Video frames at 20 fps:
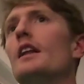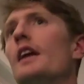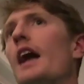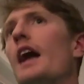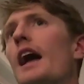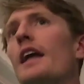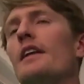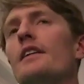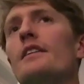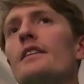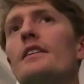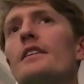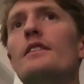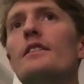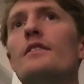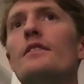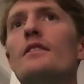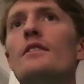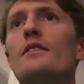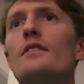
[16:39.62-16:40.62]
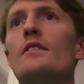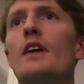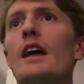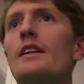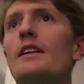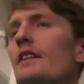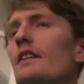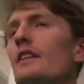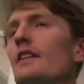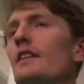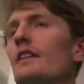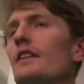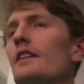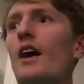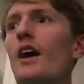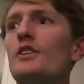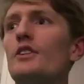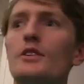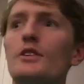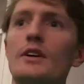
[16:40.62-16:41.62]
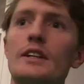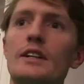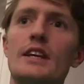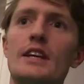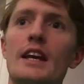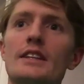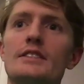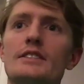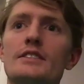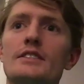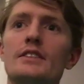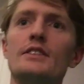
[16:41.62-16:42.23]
And also it's,